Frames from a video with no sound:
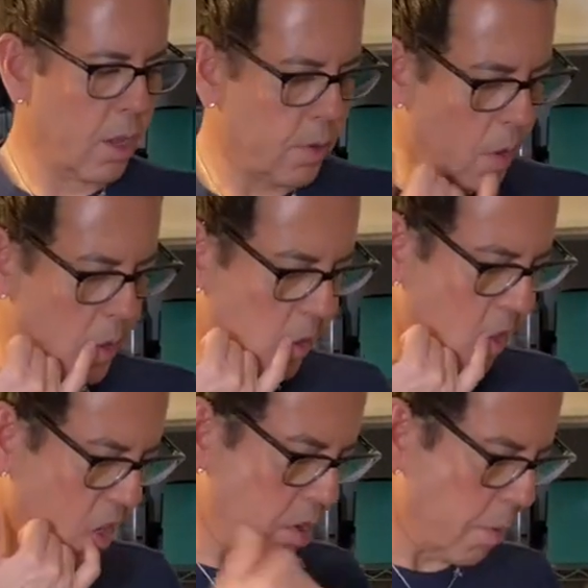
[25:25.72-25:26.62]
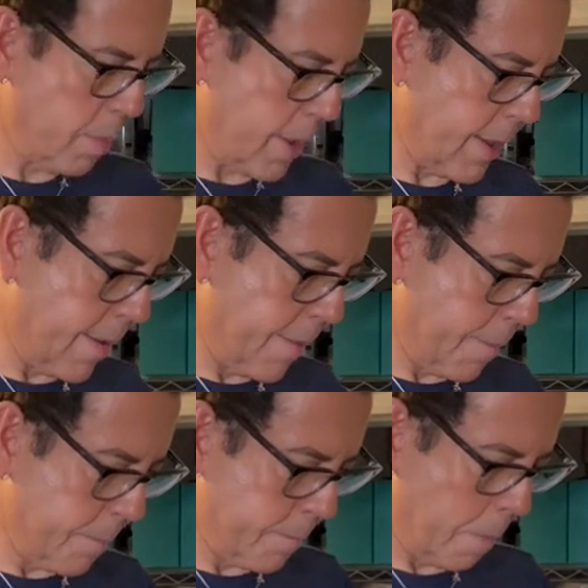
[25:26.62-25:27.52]
So I'm gonna take some uh,
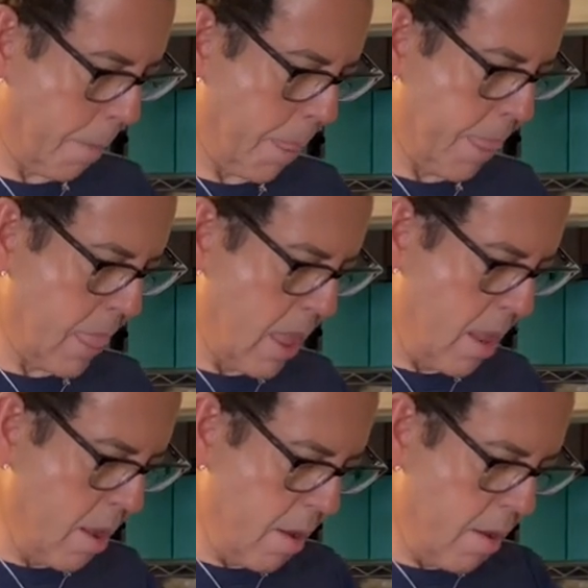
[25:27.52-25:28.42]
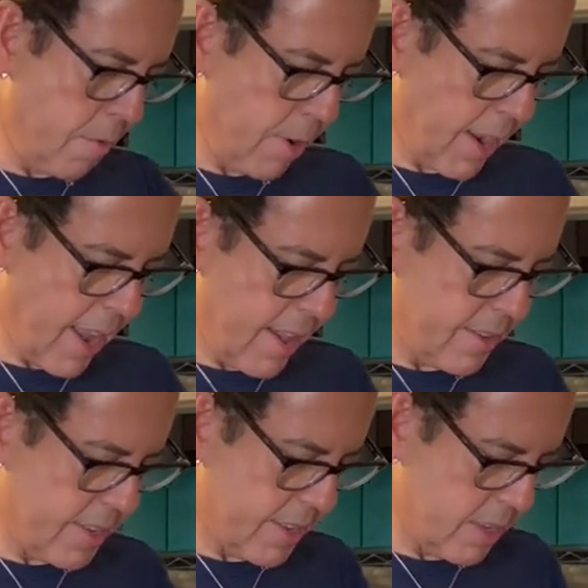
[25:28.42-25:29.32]

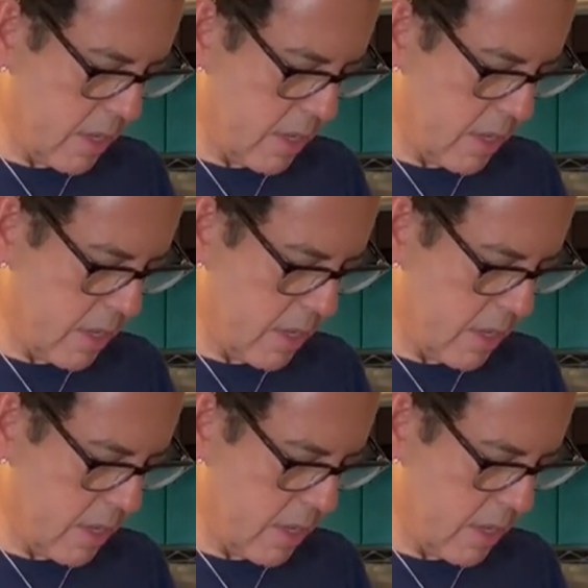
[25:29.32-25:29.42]
fragrance